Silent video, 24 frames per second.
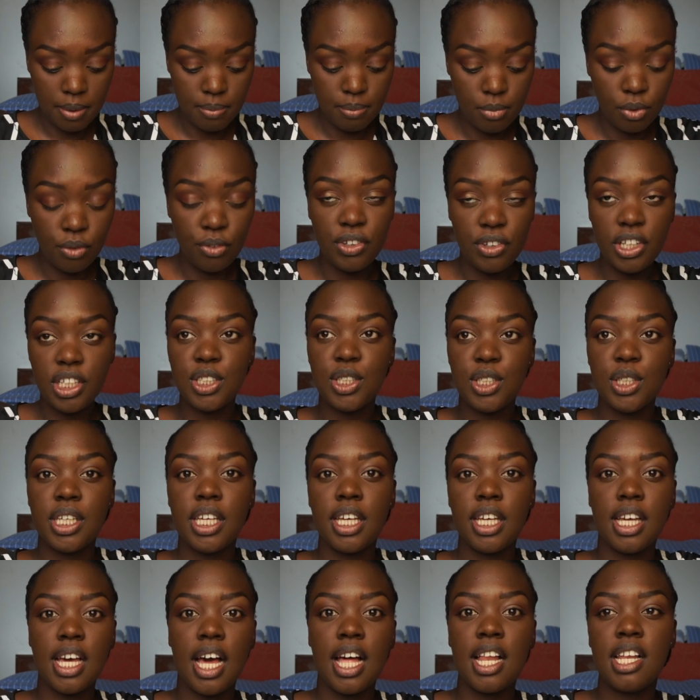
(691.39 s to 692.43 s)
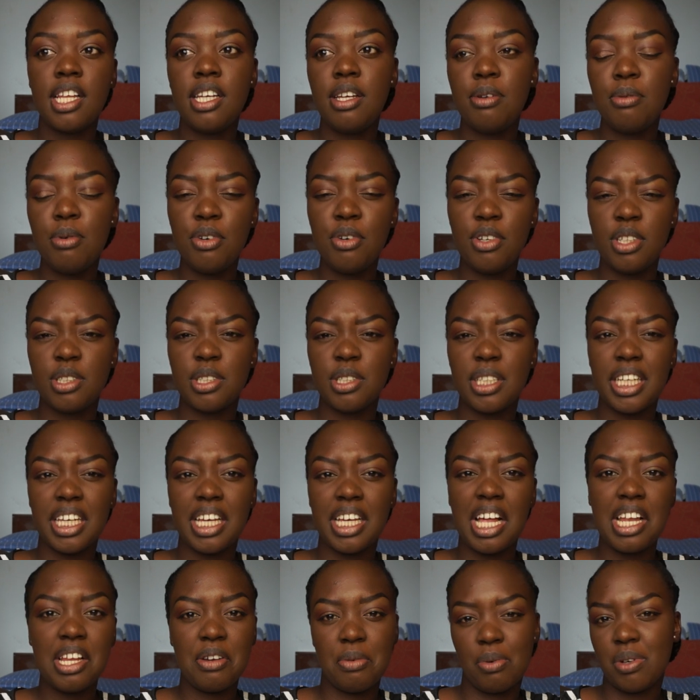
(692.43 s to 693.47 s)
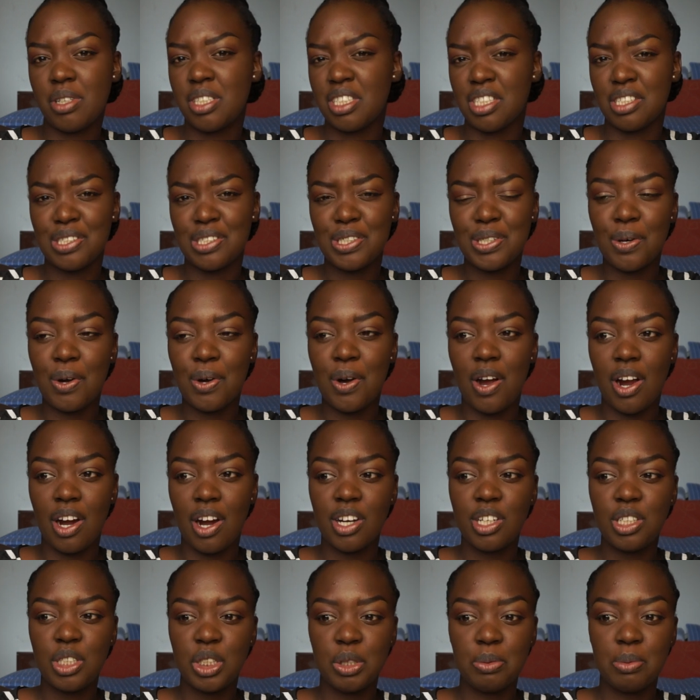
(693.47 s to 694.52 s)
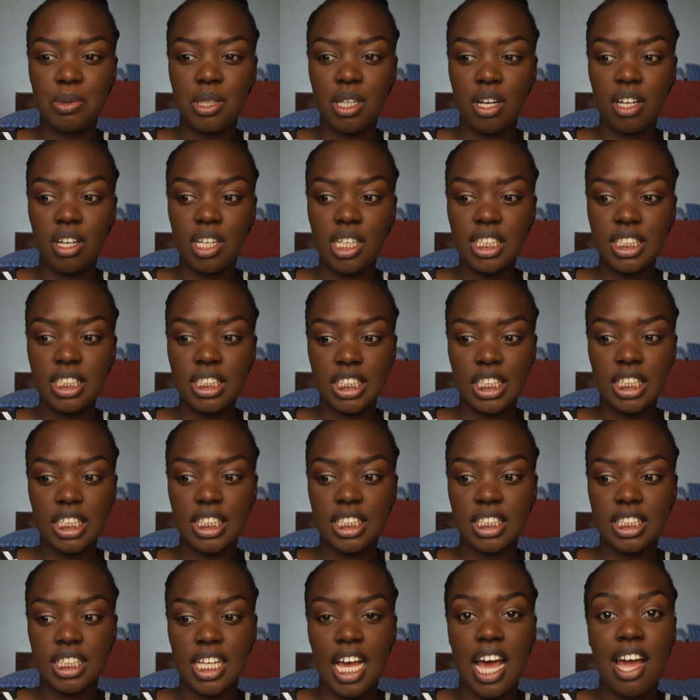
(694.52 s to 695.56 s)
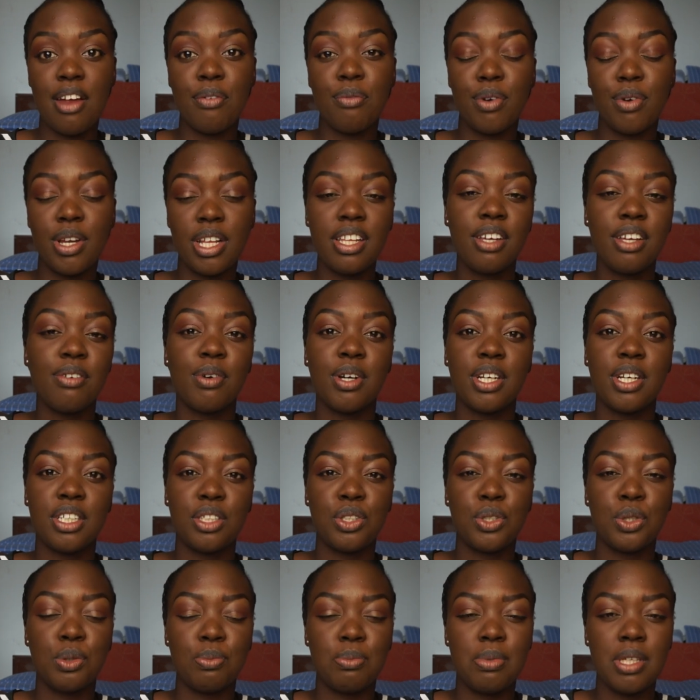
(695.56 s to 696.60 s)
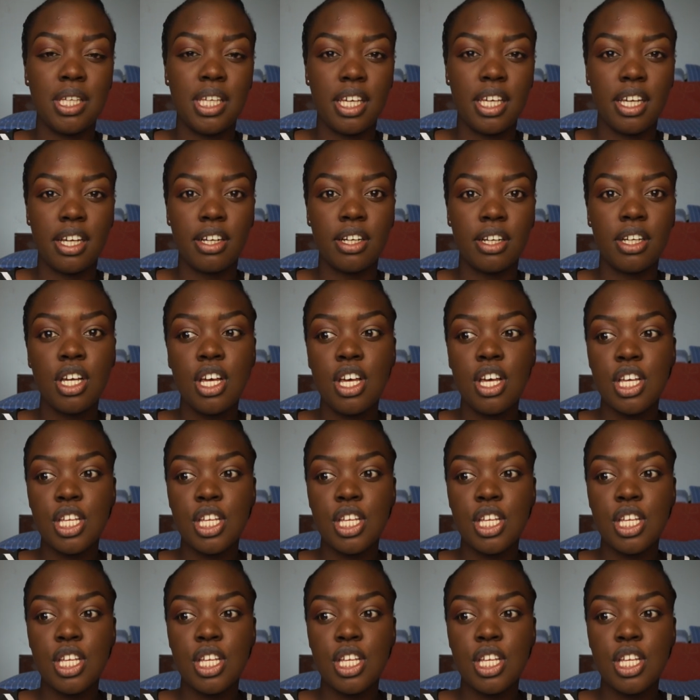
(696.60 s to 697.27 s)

Moving to Kigali wasn't so hard, to be honest, because I really wanted to be here.